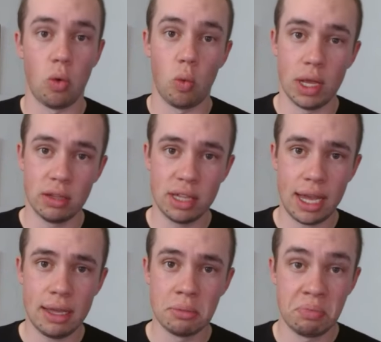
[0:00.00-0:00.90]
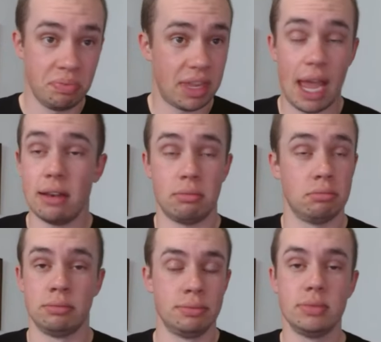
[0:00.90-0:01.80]
Will they? That
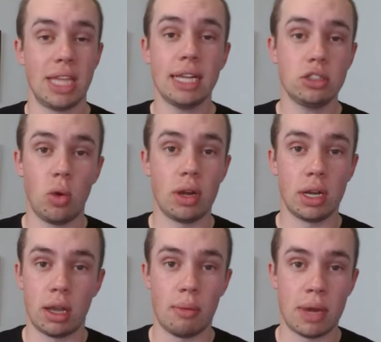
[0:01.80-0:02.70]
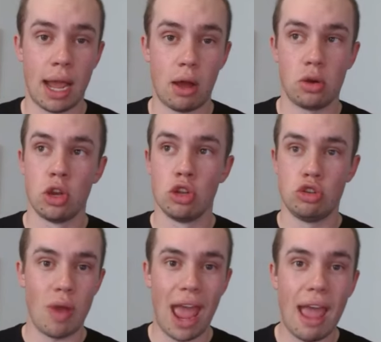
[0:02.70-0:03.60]
that's going to come down
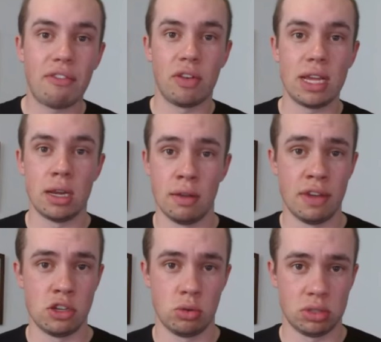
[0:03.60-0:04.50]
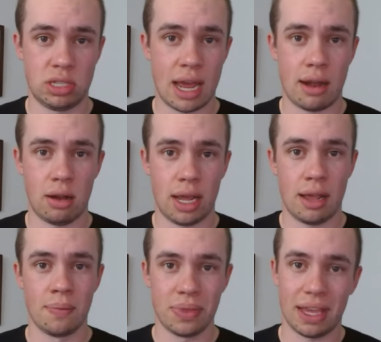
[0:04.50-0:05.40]
to every individual
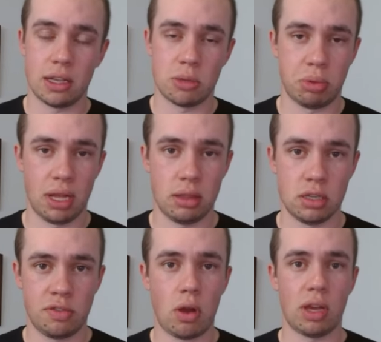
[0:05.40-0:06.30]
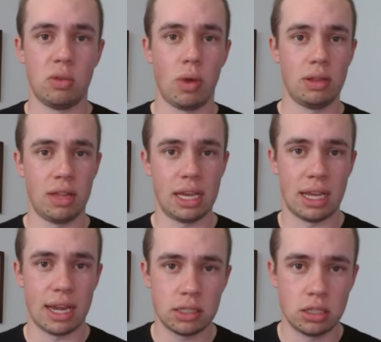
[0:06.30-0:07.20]
Saturday that gets played this fall and whether they
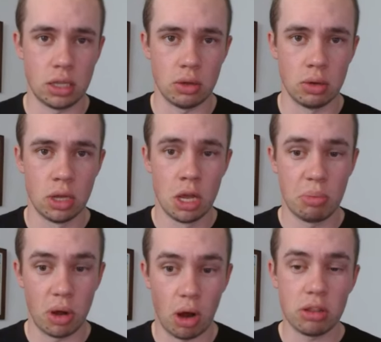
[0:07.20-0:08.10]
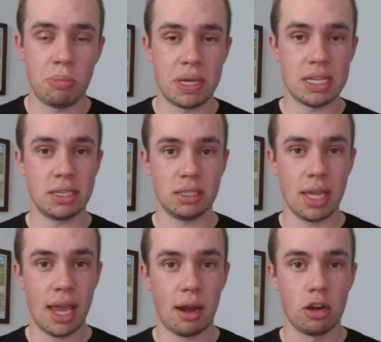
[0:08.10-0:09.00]
can execute. But are the pieces
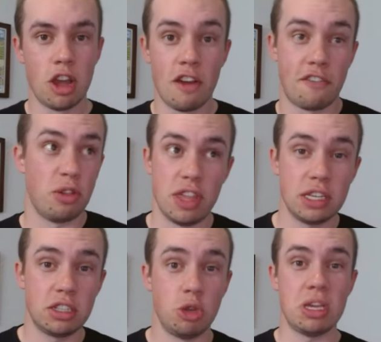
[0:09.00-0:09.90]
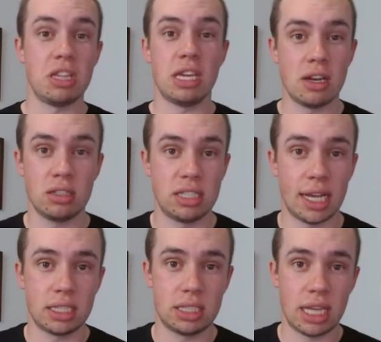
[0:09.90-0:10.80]
there for this to be the year
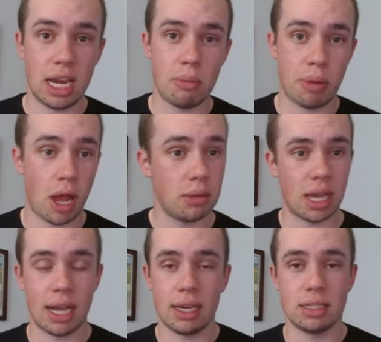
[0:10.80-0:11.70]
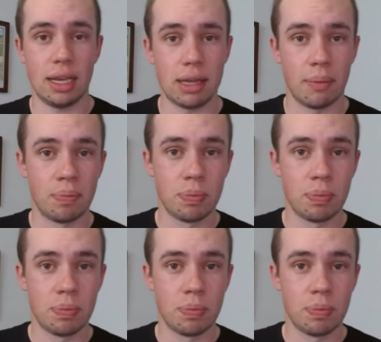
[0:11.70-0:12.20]
Texas A&M pops? I got to tell you.